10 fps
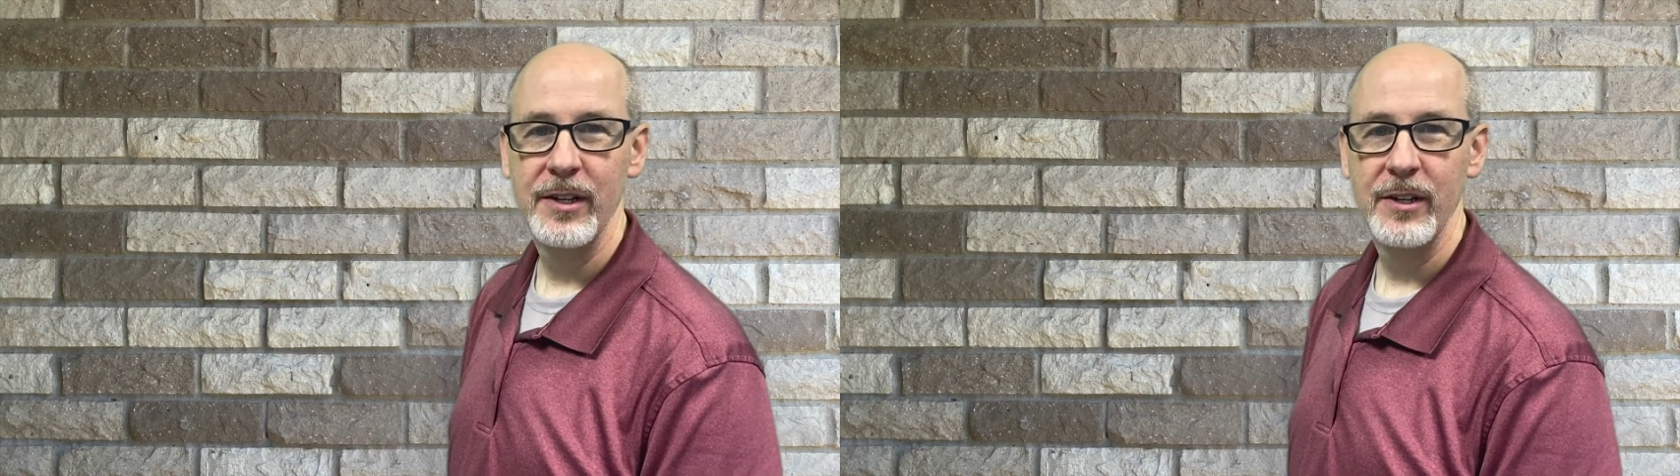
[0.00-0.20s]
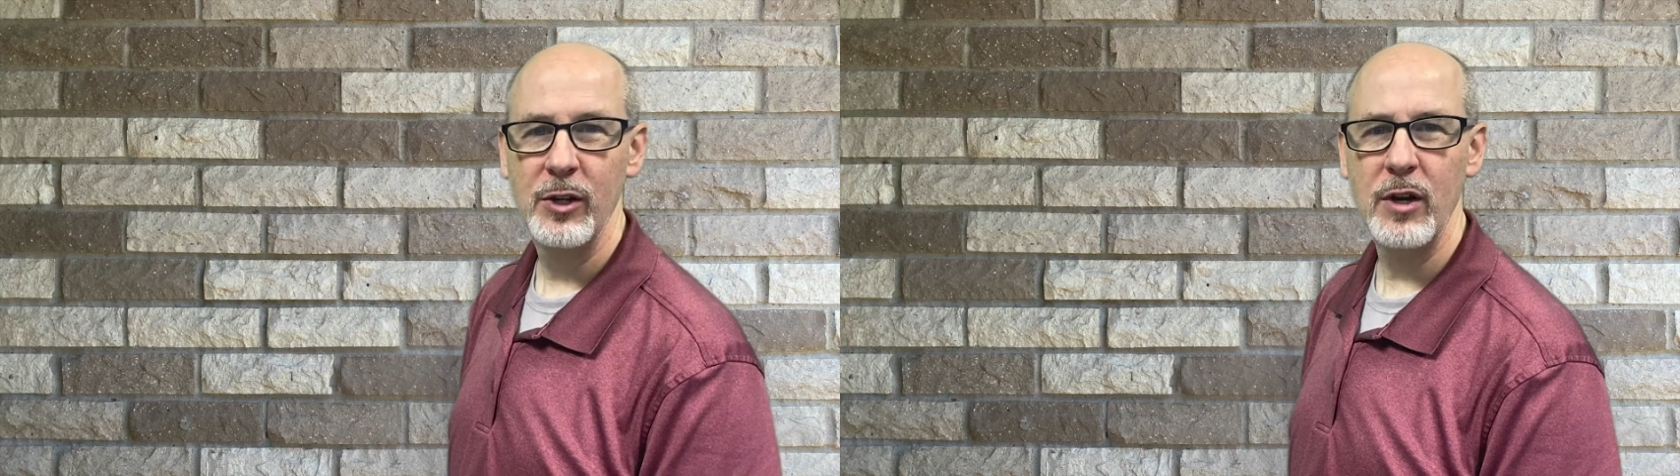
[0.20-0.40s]

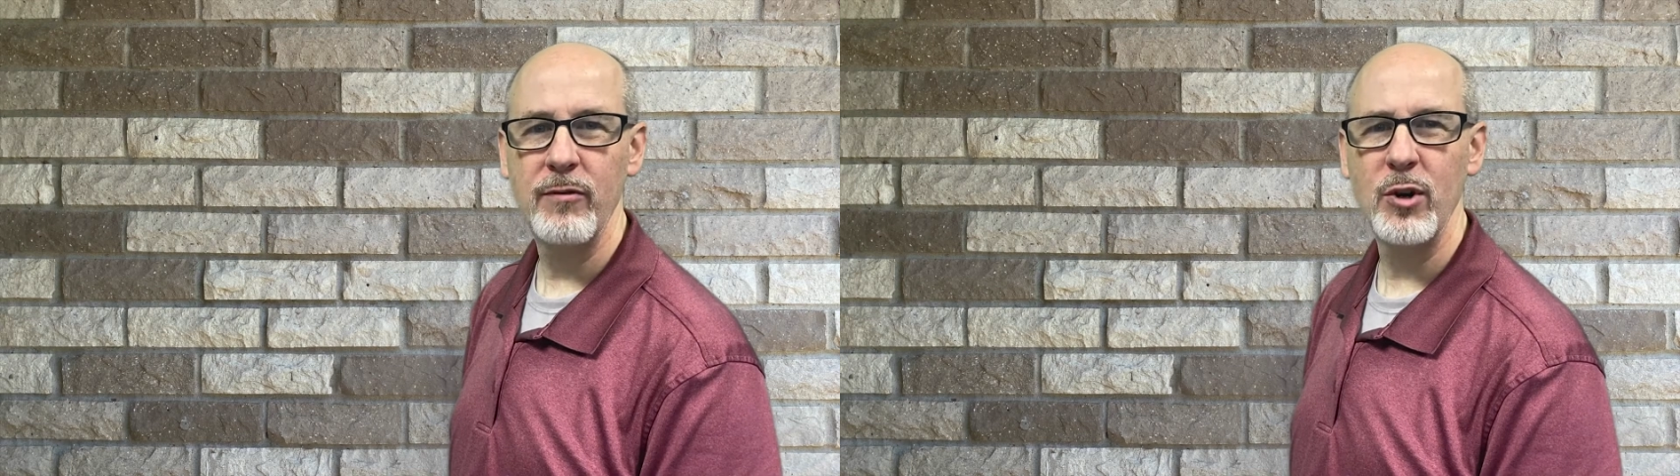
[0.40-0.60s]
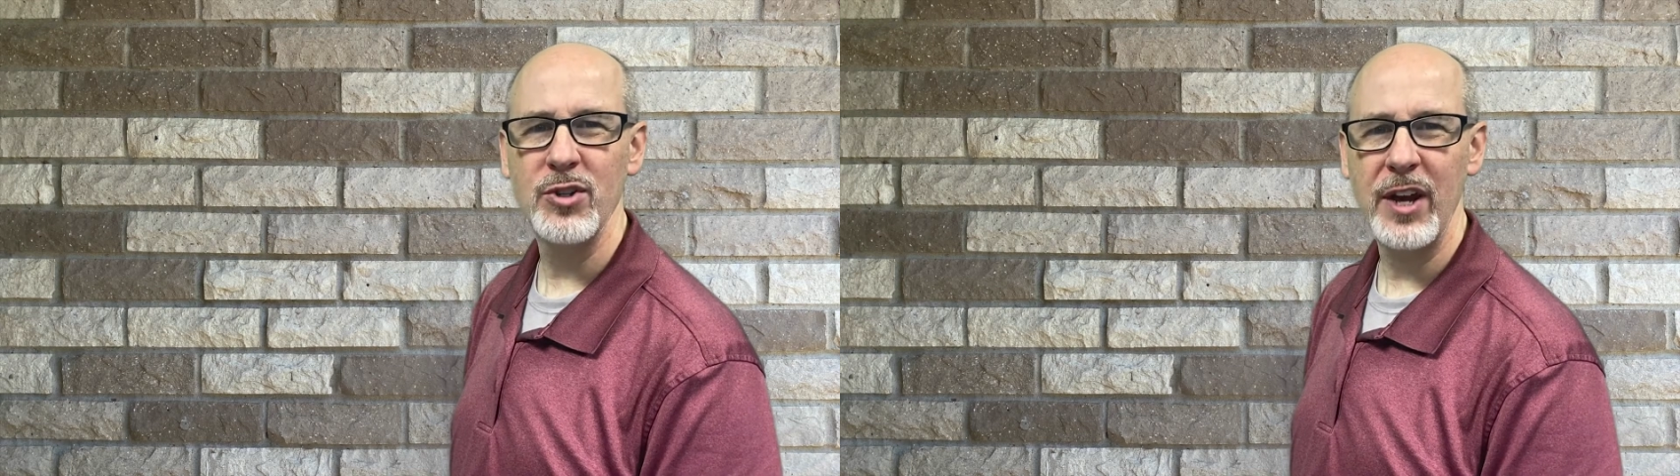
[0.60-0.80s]
Look at
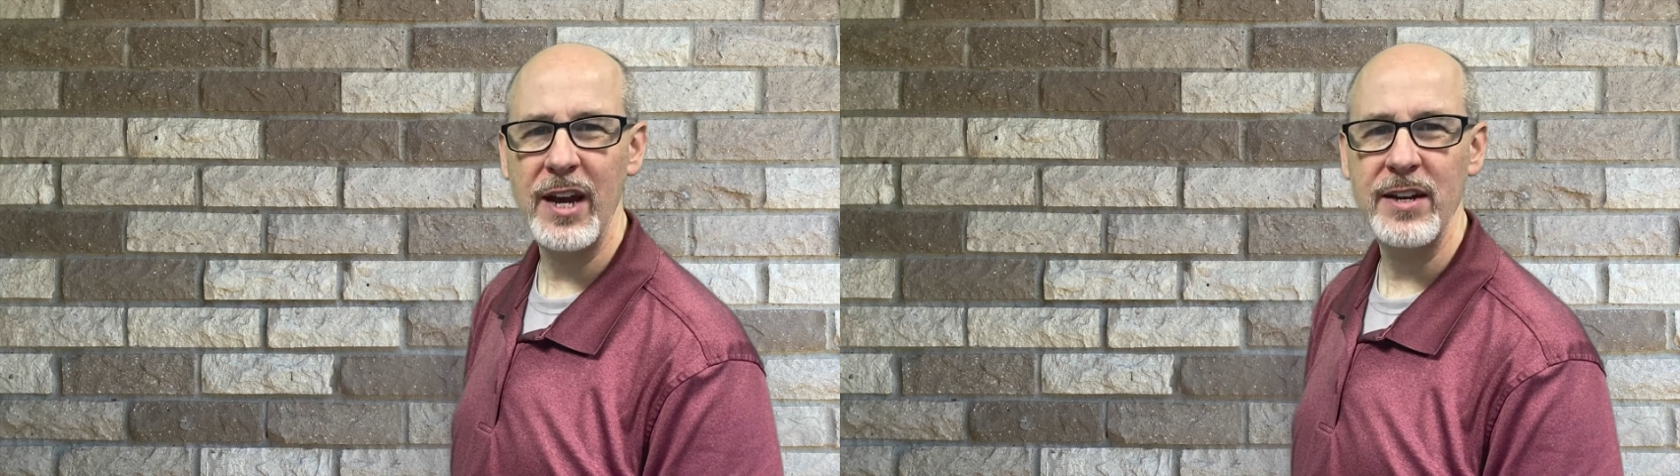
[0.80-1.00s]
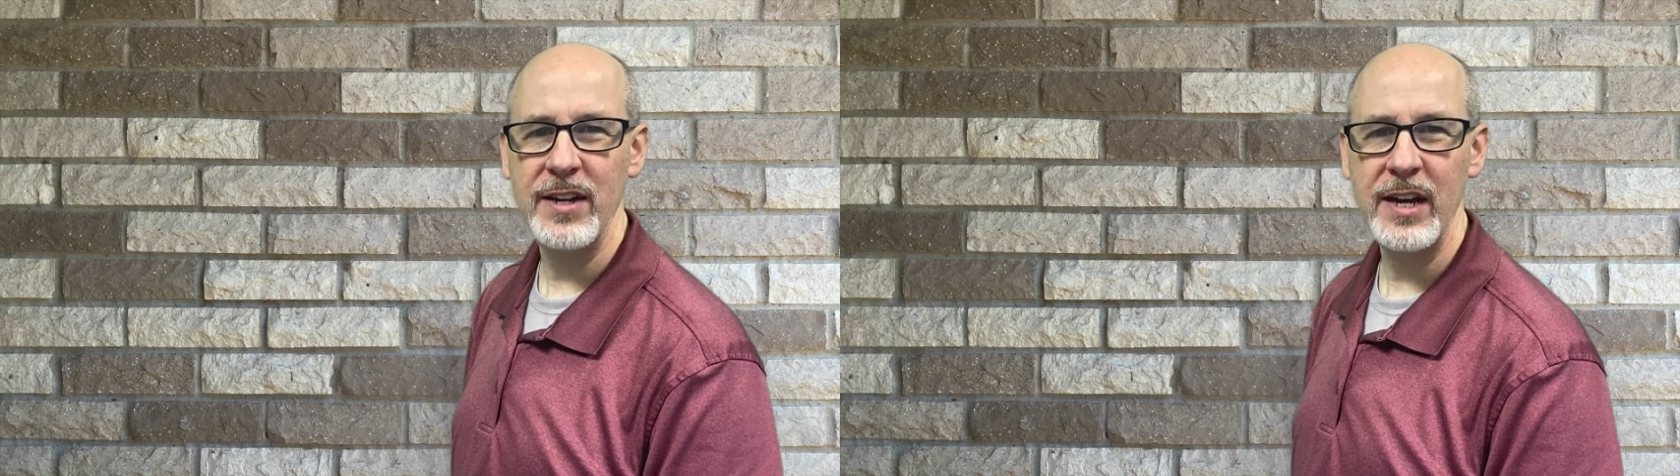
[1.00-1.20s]
verse
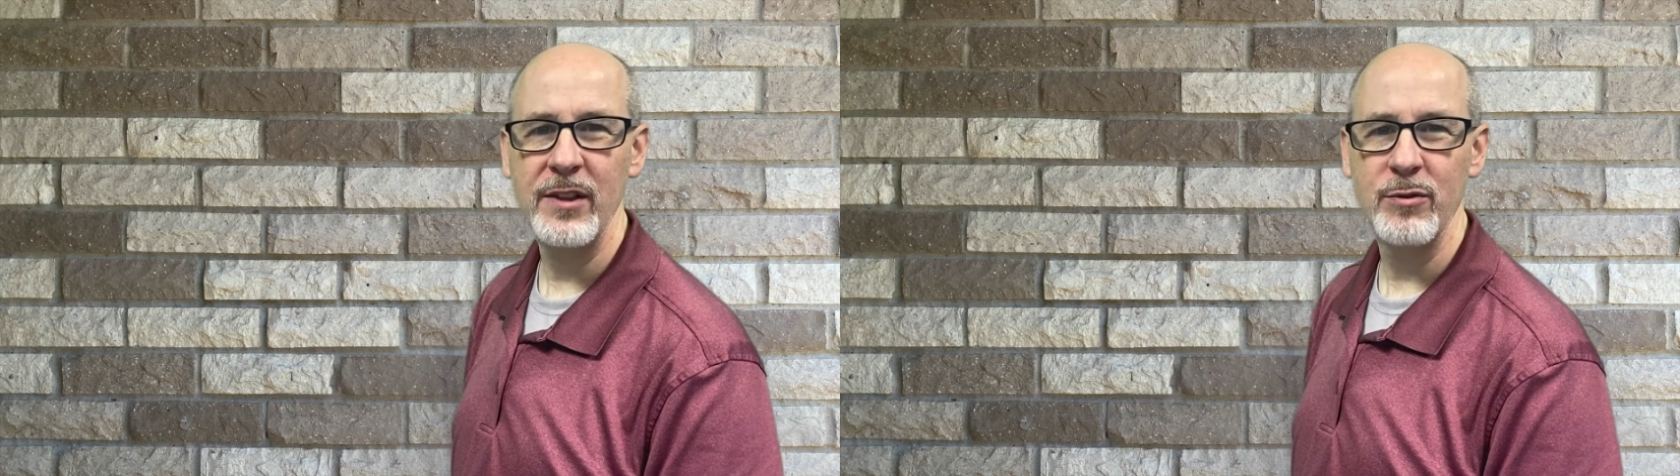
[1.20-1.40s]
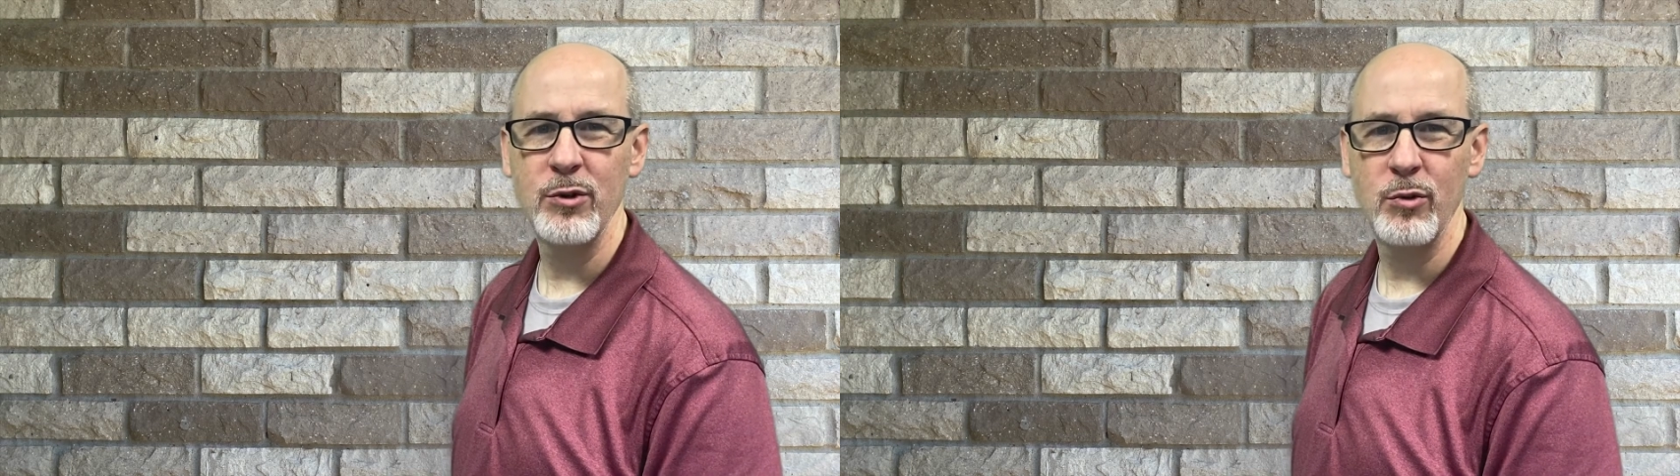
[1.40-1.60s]
18
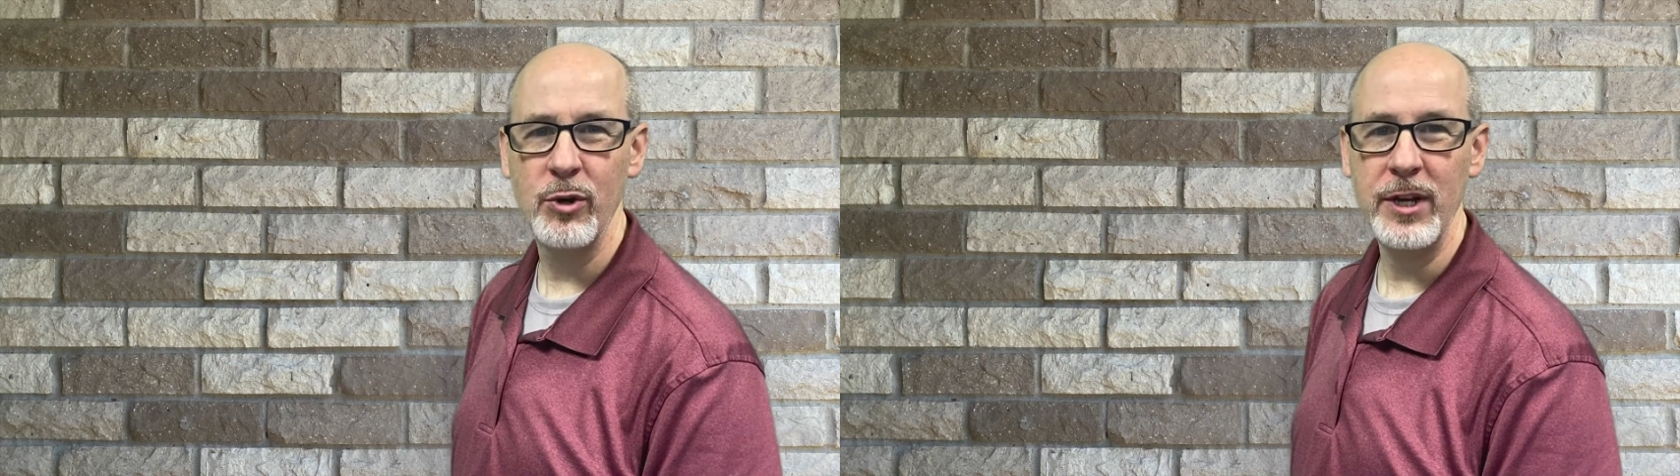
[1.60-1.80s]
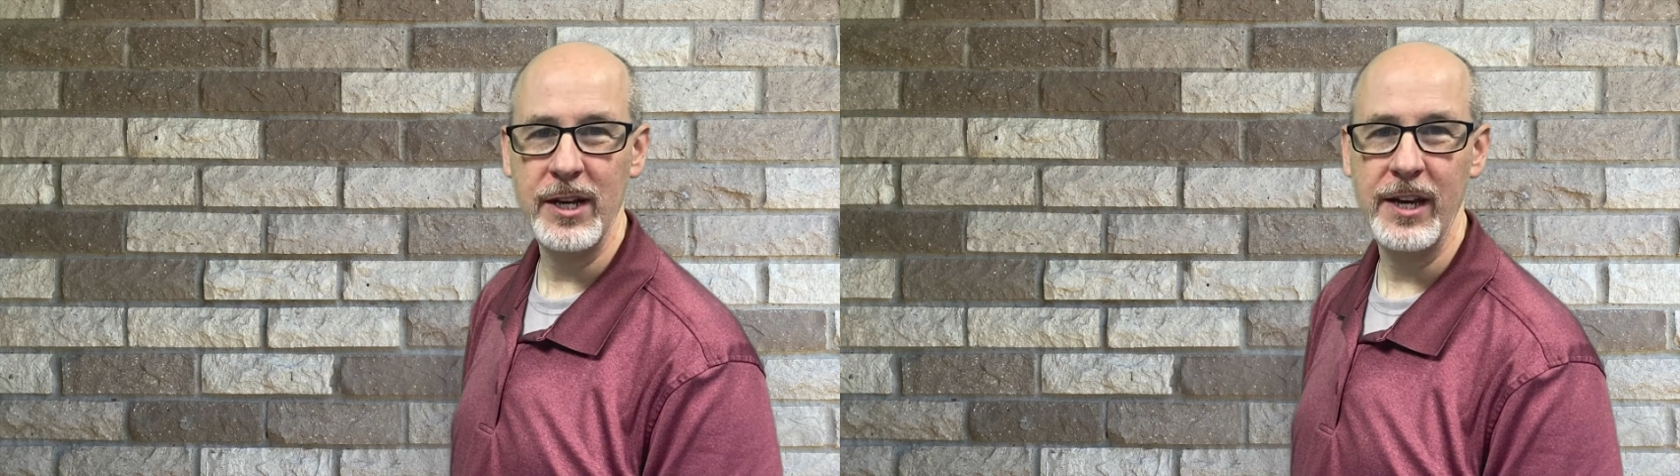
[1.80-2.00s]
through
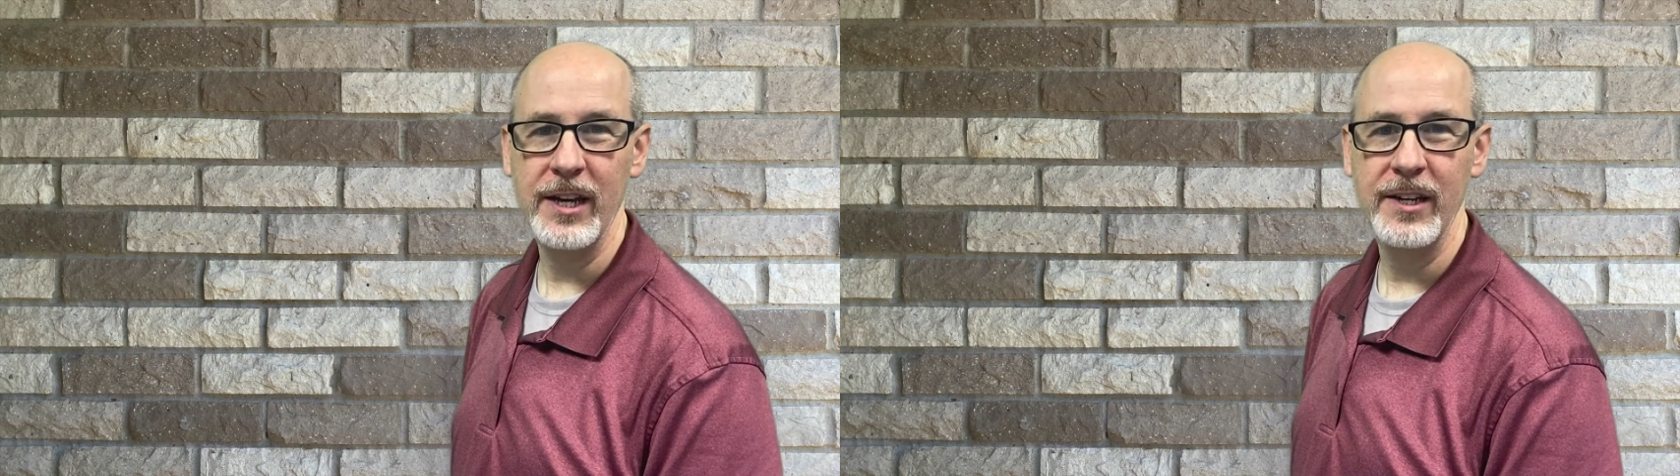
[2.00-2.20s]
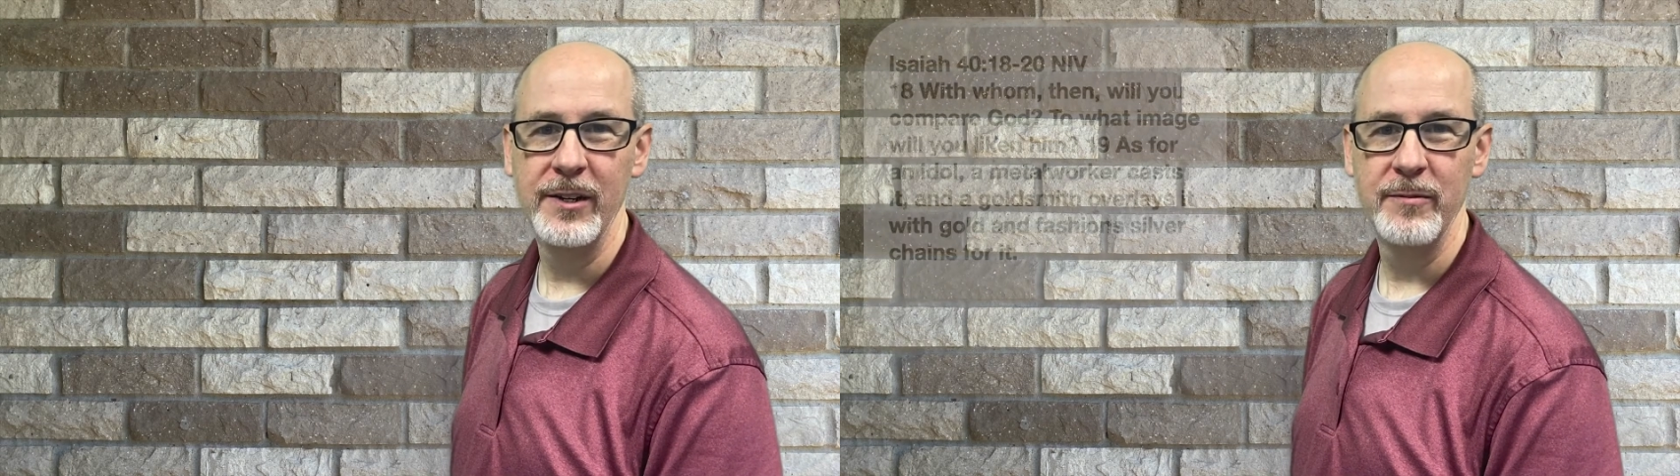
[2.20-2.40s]
20 again.